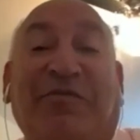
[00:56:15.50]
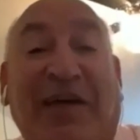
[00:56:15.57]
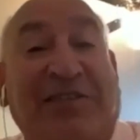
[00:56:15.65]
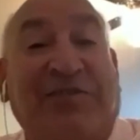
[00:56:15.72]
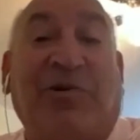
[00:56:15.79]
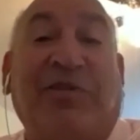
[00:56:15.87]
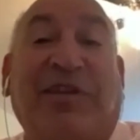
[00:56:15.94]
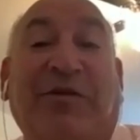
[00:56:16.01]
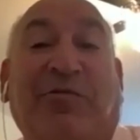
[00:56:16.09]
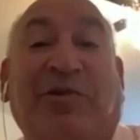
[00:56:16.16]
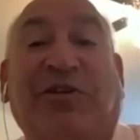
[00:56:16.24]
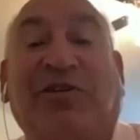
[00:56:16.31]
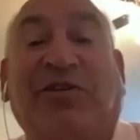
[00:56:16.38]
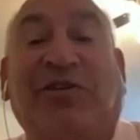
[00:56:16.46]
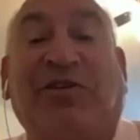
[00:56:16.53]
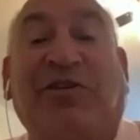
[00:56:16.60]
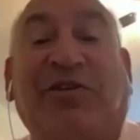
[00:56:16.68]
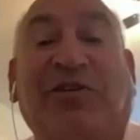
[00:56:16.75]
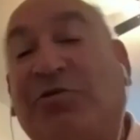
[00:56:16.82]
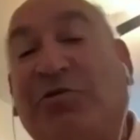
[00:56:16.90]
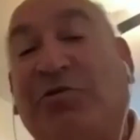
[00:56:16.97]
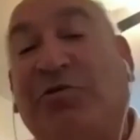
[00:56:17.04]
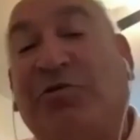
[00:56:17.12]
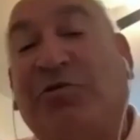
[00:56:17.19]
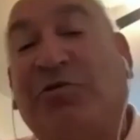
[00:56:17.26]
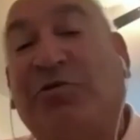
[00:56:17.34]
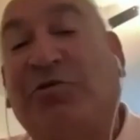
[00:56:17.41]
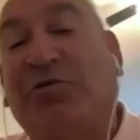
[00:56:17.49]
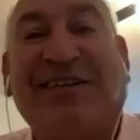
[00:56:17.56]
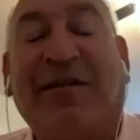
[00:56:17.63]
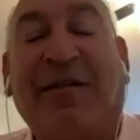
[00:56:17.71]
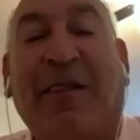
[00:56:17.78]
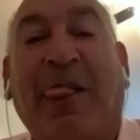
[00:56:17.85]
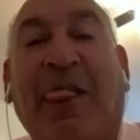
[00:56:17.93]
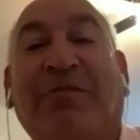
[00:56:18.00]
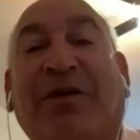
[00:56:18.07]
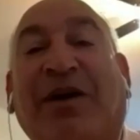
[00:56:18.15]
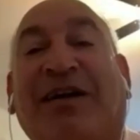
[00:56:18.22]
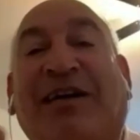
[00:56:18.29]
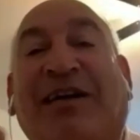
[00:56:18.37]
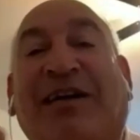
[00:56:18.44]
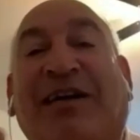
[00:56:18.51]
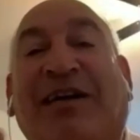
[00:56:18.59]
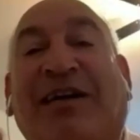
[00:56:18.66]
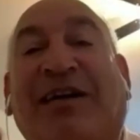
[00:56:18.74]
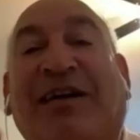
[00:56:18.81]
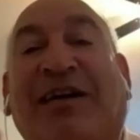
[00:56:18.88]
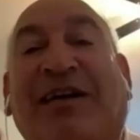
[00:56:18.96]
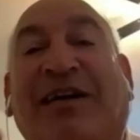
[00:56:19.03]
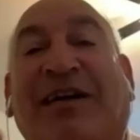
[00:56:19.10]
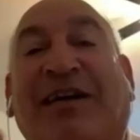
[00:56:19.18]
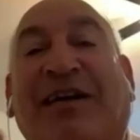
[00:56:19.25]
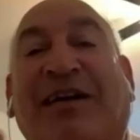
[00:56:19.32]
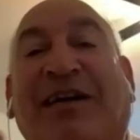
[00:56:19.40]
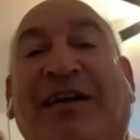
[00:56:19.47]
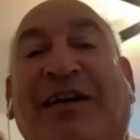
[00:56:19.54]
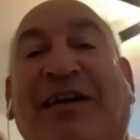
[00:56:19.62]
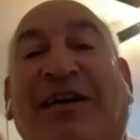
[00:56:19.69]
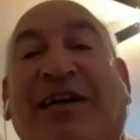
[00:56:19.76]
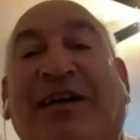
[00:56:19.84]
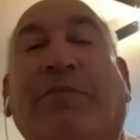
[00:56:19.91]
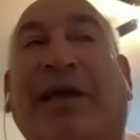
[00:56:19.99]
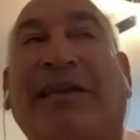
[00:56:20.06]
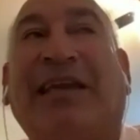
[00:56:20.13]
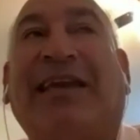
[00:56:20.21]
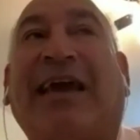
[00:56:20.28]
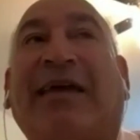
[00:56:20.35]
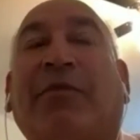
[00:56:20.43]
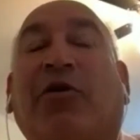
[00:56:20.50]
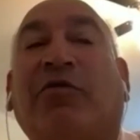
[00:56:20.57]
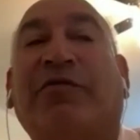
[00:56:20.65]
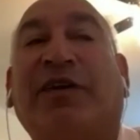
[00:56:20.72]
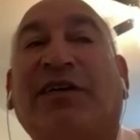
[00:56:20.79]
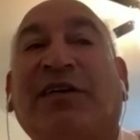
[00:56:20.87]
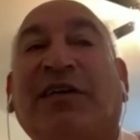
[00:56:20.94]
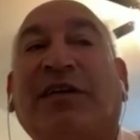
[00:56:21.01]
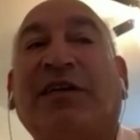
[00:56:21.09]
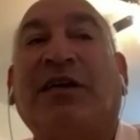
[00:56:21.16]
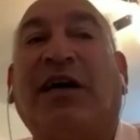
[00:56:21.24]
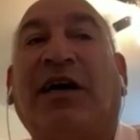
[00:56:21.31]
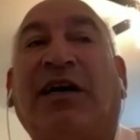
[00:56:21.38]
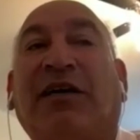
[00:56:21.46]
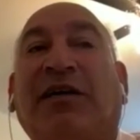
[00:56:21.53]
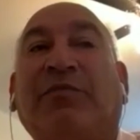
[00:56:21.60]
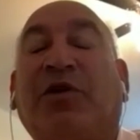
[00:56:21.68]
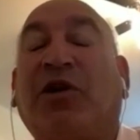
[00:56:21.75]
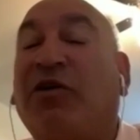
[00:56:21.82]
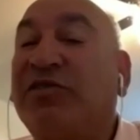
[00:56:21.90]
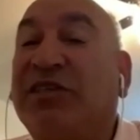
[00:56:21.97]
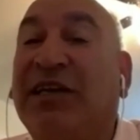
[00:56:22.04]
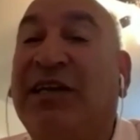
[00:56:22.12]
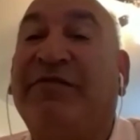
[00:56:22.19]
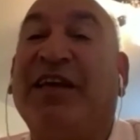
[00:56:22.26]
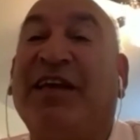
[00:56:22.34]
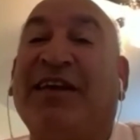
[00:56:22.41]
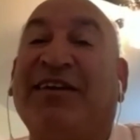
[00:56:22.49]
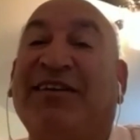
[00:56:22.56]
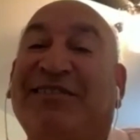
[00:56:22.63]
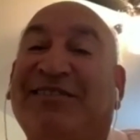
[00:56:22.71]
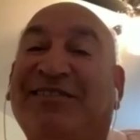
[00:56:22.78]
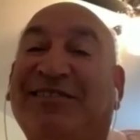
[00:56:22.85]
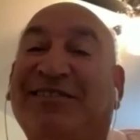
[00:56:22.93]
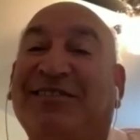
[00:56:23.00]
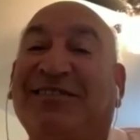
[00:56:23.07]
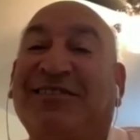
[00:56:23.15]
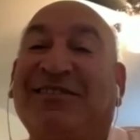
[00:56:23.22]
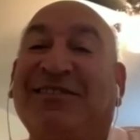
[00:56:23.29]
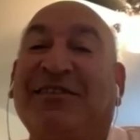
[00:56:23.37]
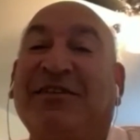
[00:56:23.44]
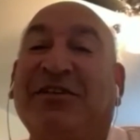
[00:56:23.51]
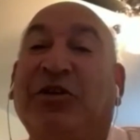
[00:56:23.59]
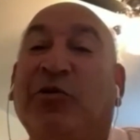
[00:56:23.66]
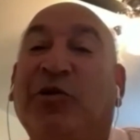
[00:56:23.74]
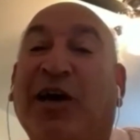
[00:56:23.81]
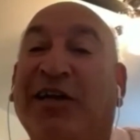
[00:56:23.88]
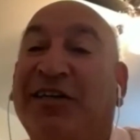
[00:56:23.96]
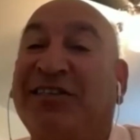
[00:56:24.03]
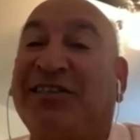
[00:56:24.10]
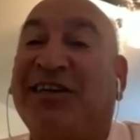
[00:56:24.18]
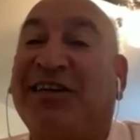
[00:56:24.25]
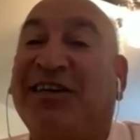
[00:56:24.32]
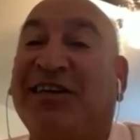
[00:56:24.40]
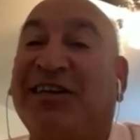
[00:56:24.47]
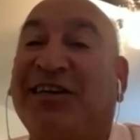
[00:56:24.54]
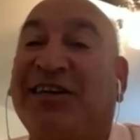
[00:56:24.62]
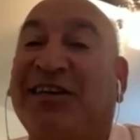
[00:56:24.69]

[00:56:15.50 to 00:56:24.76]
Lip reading: that's what they want to do, great, go ahead. But coming abroad is not early. Betty came over. Cost of living here. And you and I discussed it.